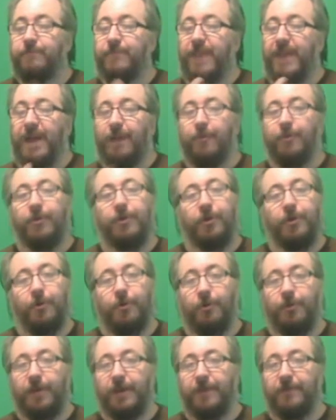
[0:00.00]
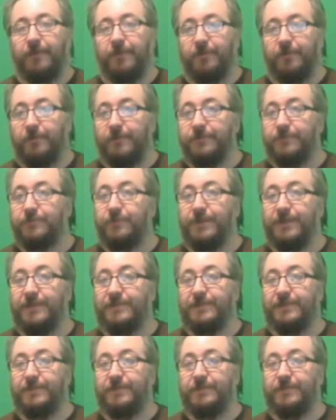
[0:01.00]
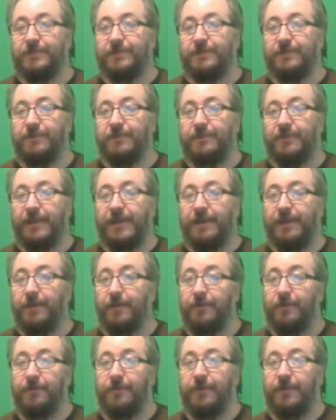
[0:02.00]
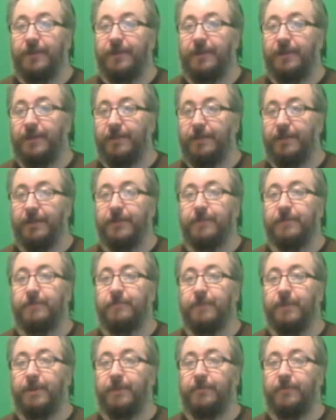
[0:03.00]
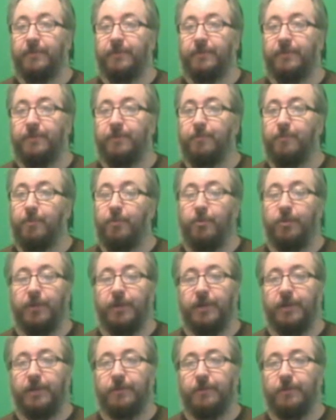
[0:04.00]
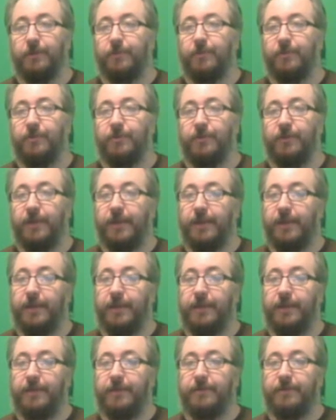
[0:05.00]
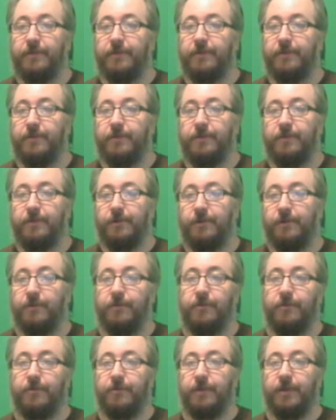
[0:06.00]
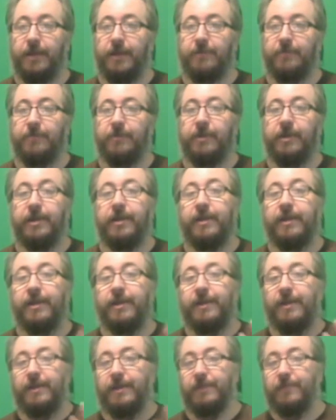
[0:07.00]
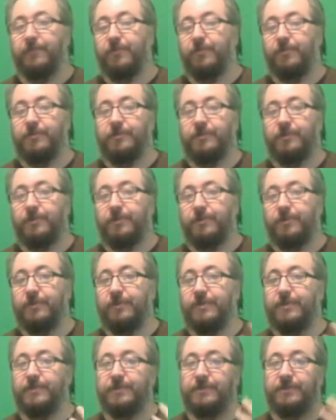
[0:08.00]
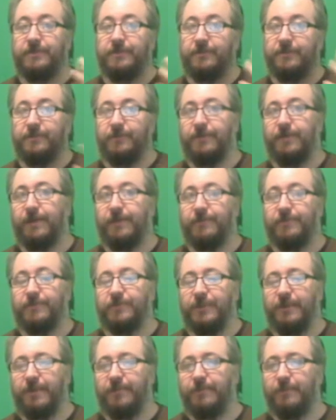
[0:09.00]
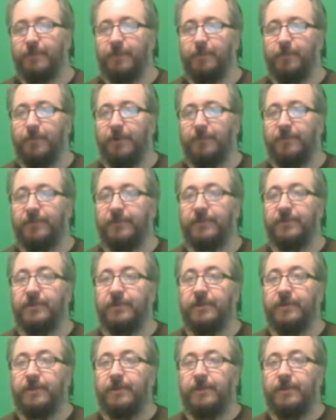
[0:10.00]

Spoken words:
Not really a whole lot of other reason why it's on the list other than that, other than I liked it better than The Boy, Criminal, and Hardcore Henry. And if those are on the list, this would obviously have to be above it.